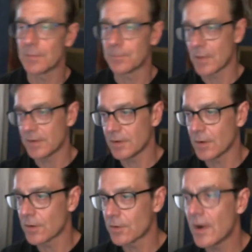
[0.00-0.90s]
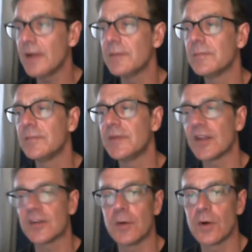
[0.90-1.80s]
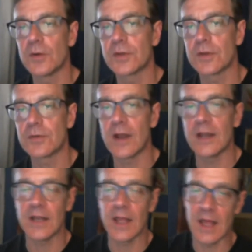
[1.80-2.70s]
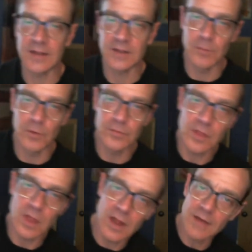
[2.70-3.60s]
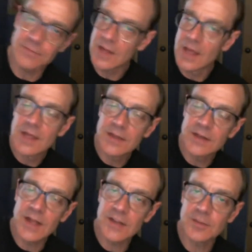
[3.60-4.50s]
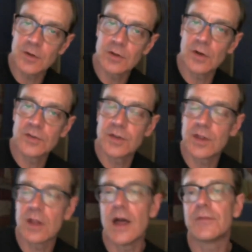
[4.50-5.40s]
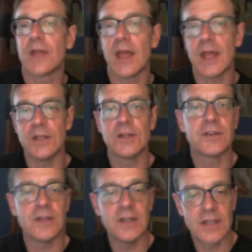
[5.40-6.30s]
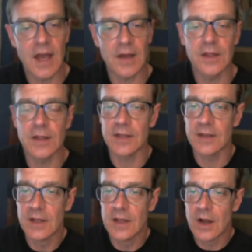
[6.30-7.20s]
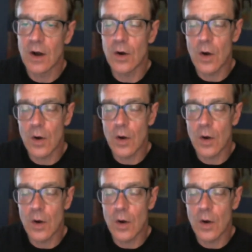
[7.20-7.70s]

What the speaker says: As you go to the right, decimal goes to the right. As you move to the left, decimal goes to the left, and you just need to calculate or